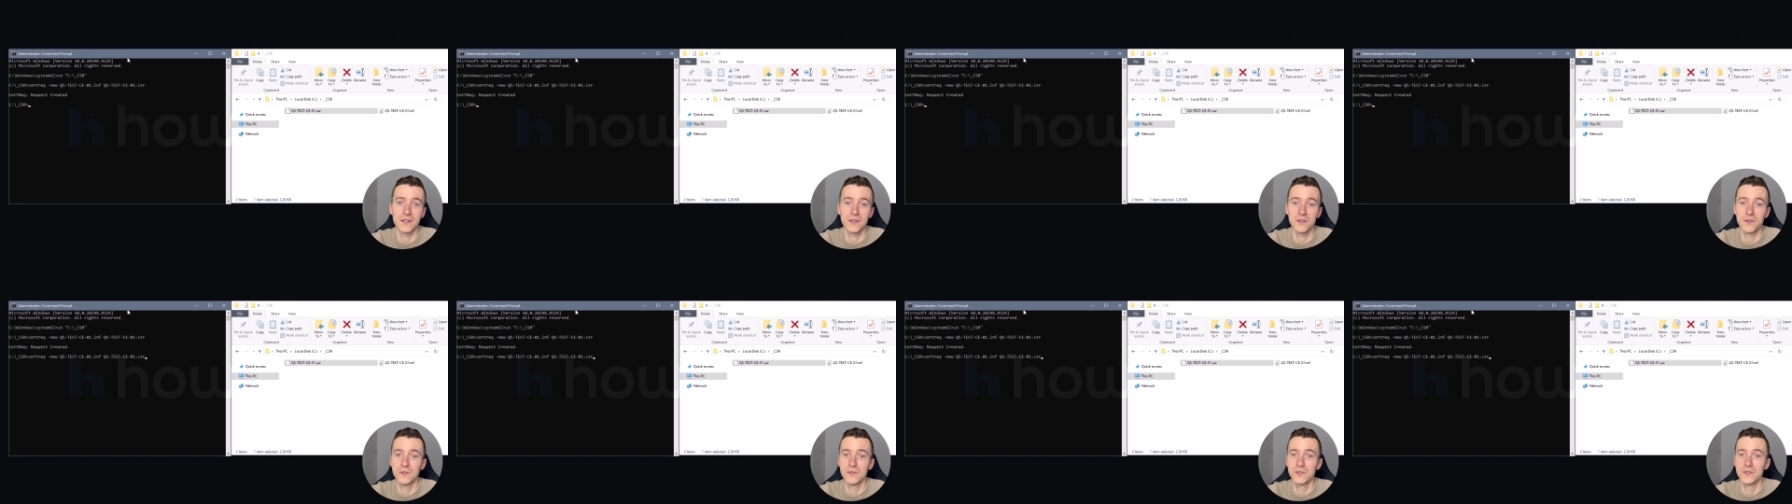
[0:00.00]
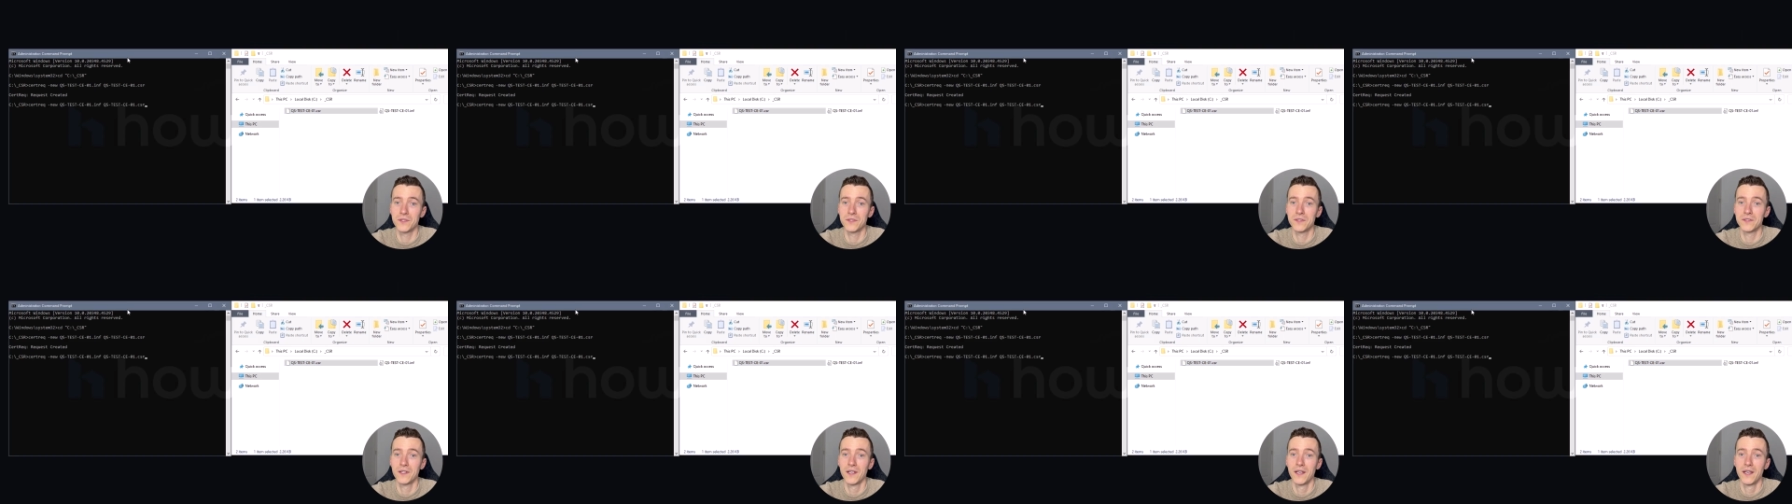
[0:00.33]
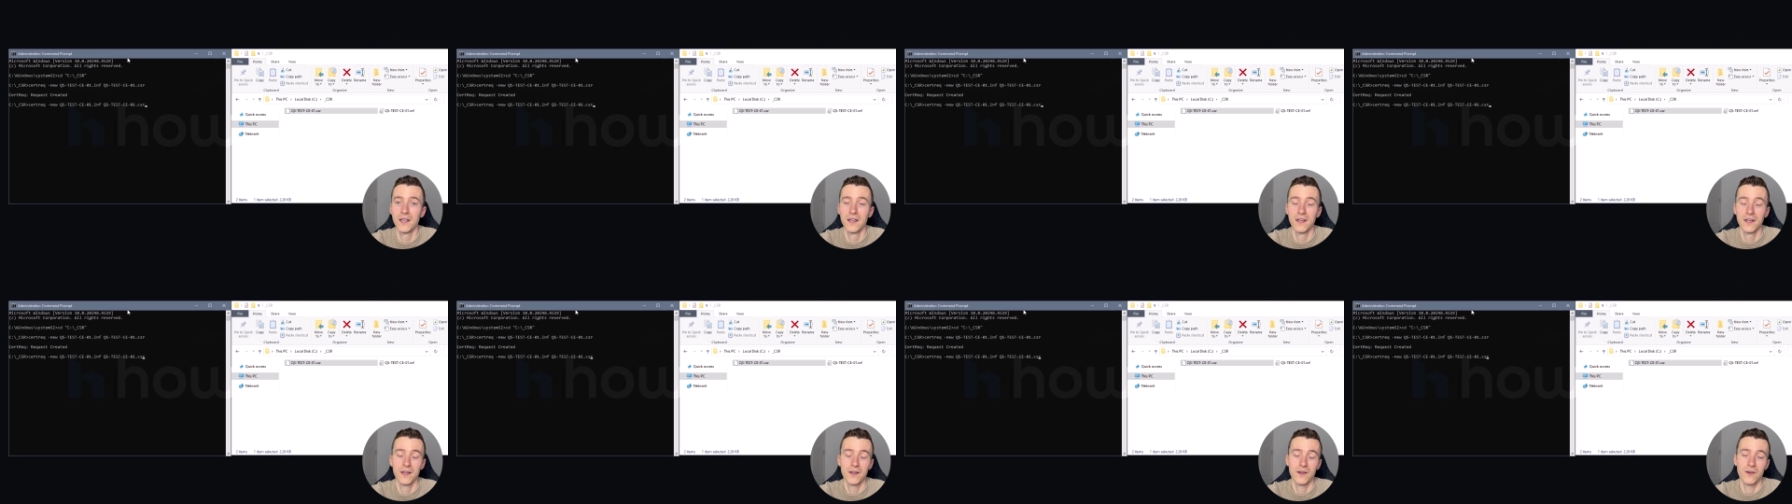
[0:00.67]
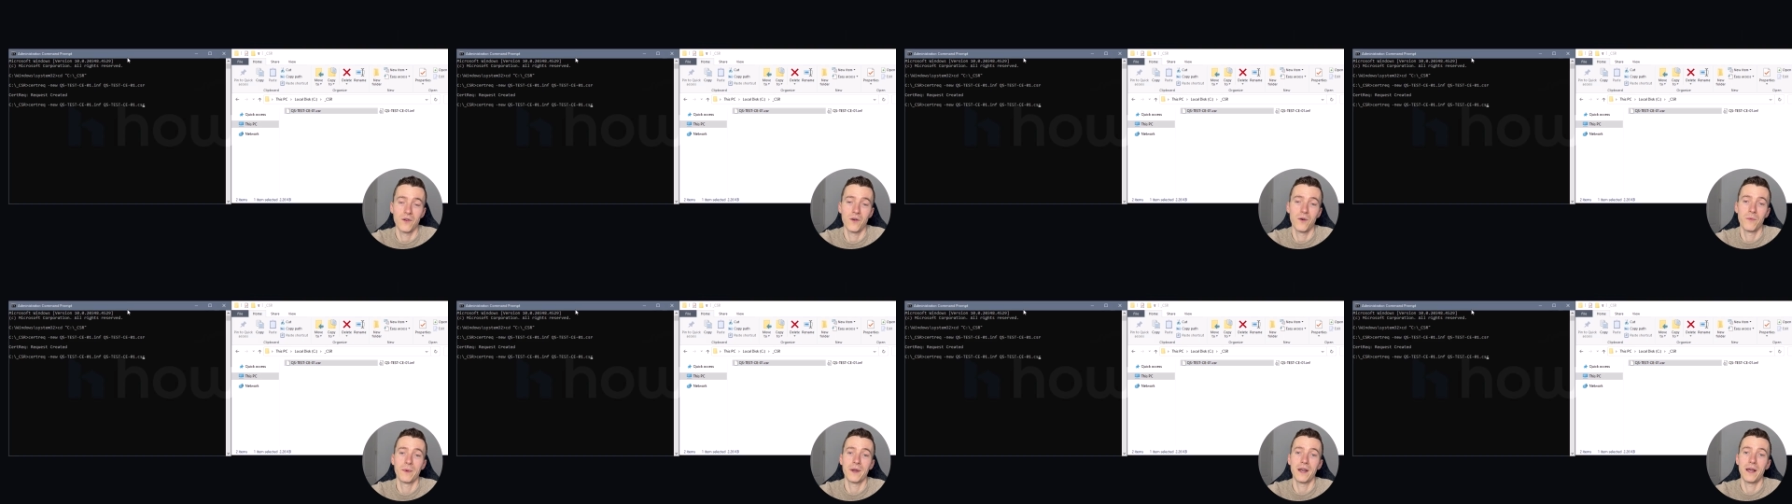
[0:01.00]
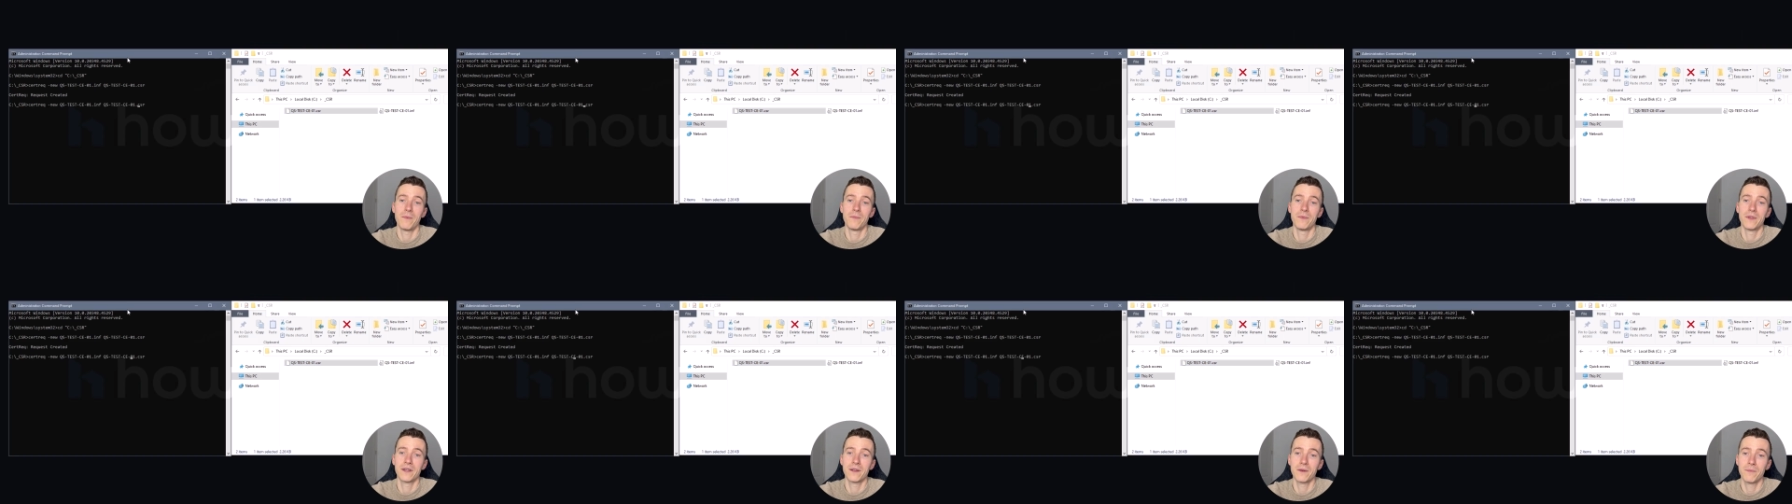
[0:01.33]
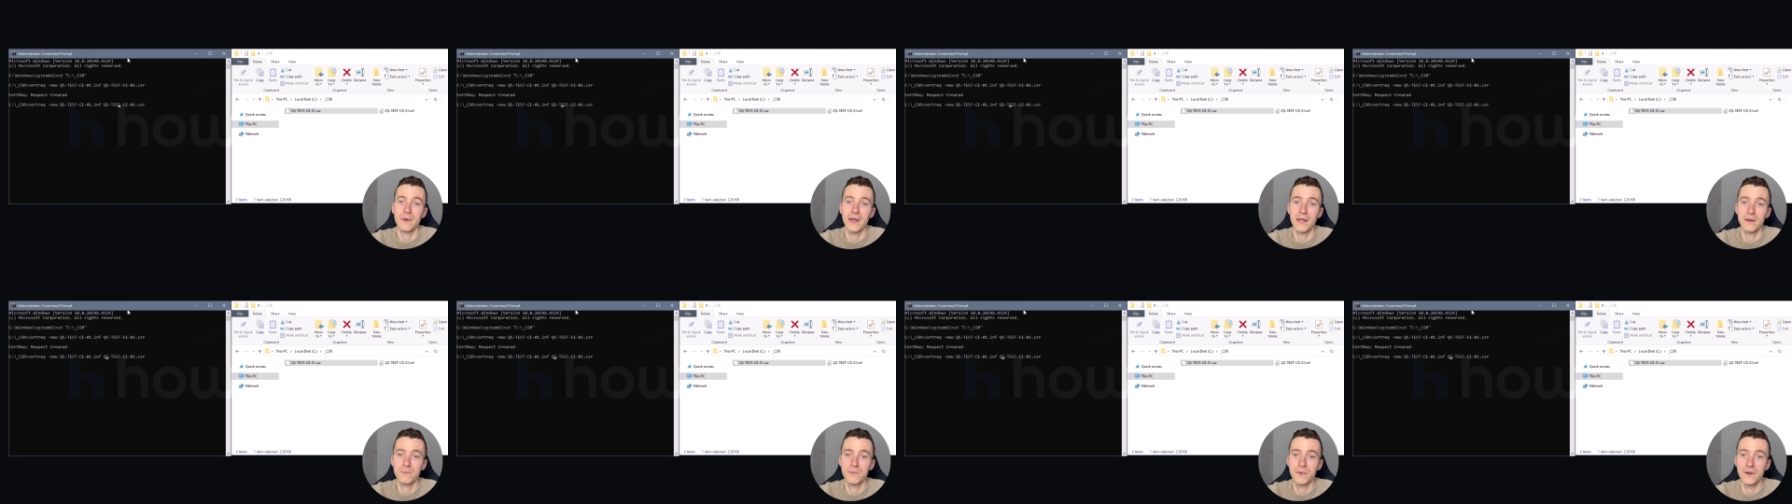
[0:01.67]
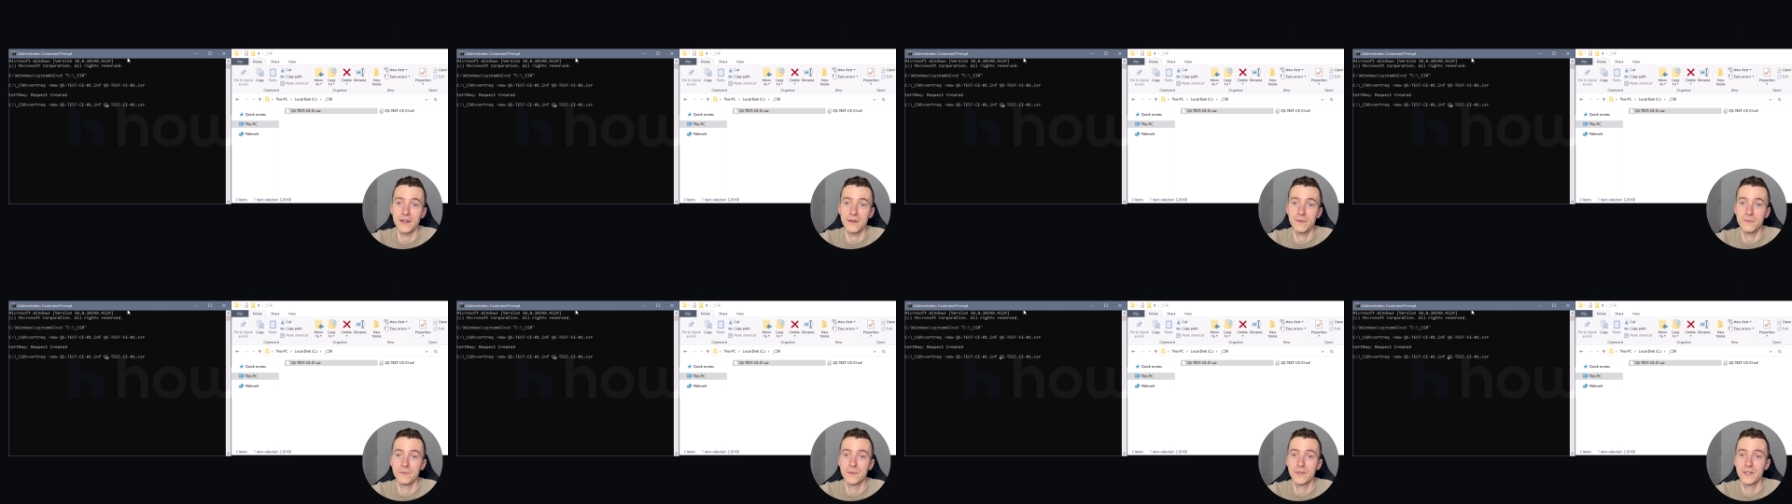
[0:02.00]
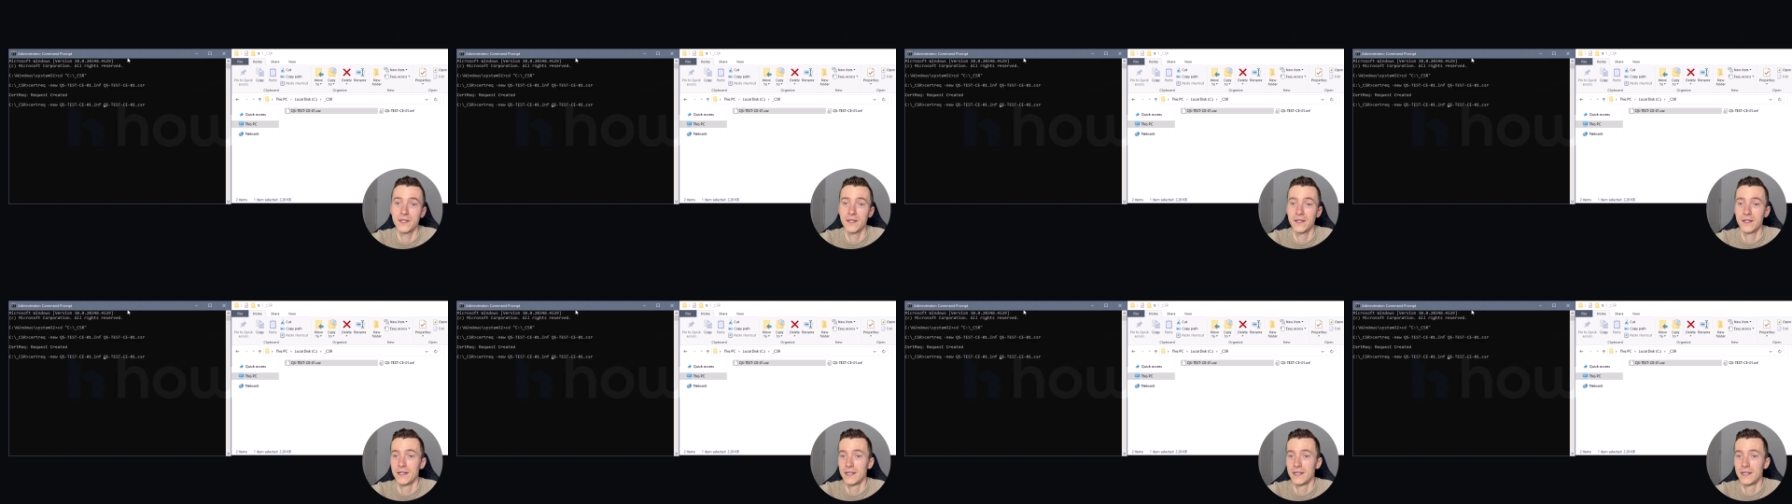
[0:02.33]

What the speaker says: you'll just open up the command prompt,